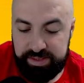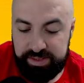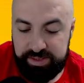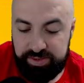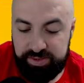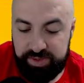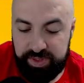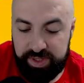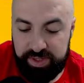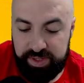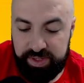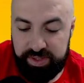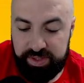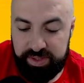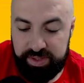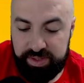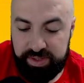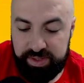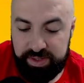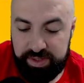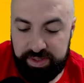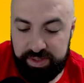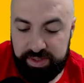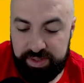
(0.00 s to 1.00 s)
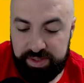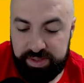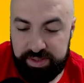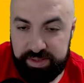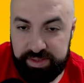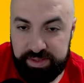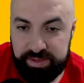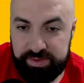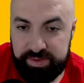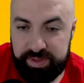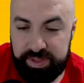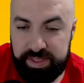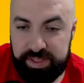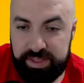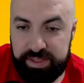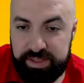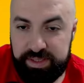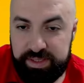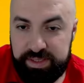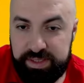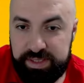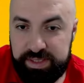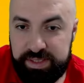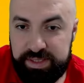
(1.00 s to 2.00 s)
Drop this one.
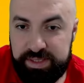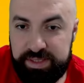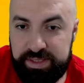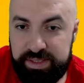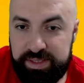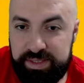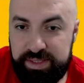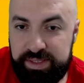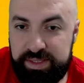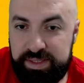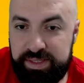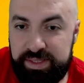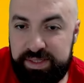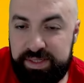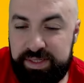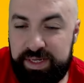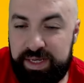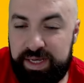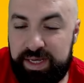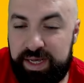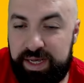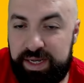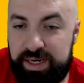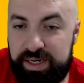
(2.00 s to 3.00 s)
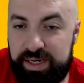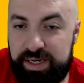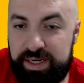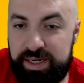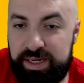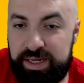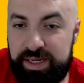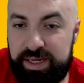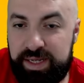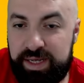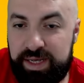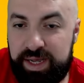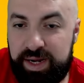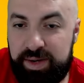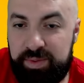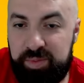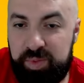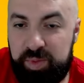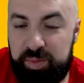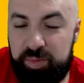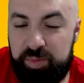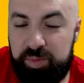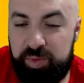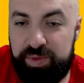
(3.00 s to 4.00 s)
I can't. I can't
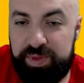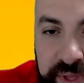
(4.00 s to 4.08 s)
remember all